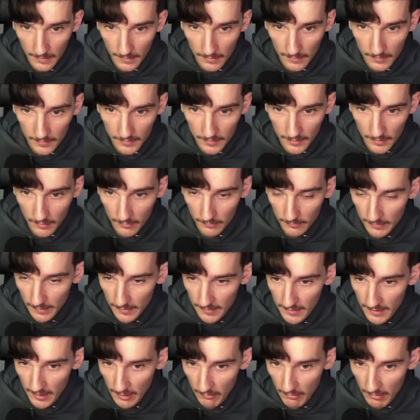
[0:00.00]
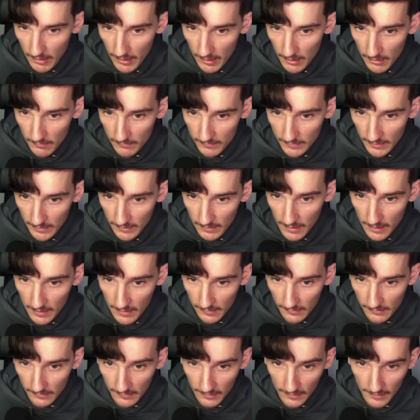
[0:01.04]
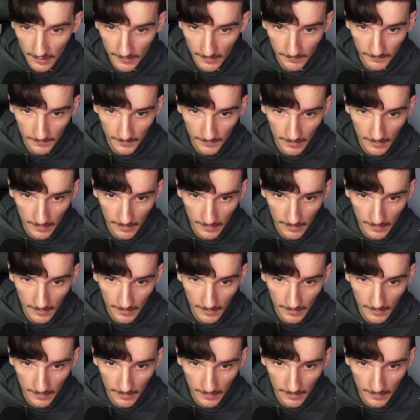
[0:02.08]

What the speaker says: So that's the way of declaring an array.